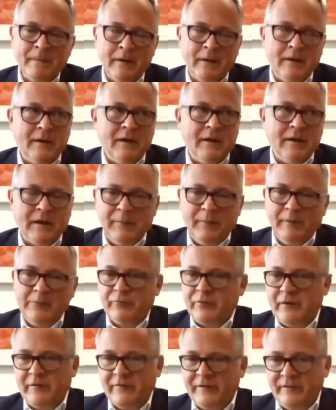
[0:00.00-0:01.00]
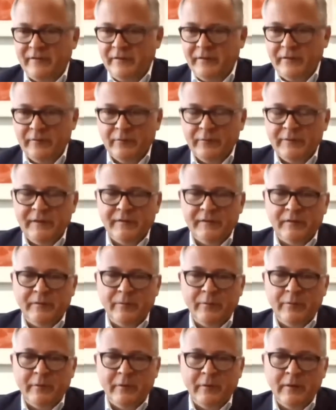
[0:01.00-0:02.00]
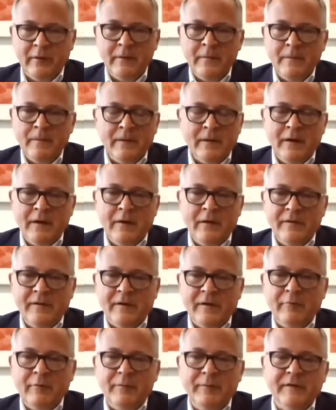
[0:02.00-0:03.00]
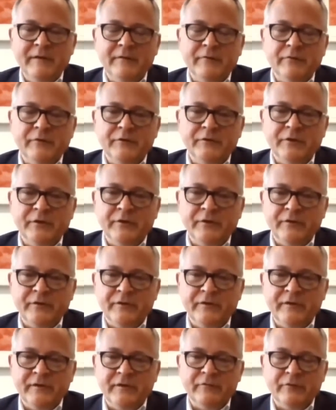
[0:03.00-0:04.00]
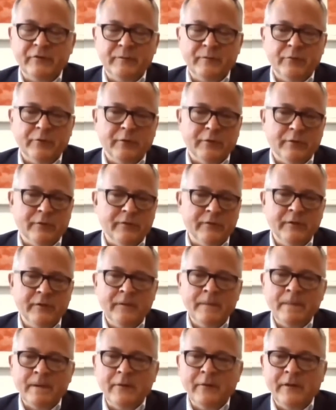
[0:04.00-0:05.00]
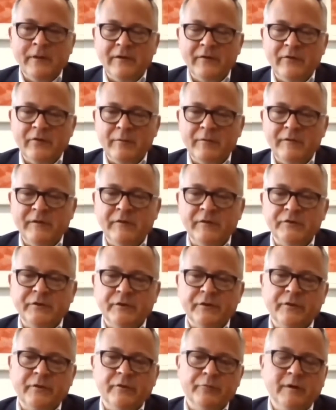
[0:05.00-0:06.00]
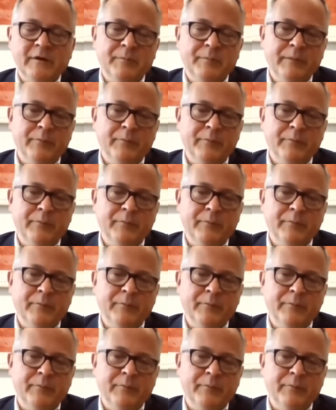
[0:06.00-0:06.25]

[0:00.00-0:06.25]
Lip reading: like, privacy is a good example, there will be different choices and different models. And some of these choices will be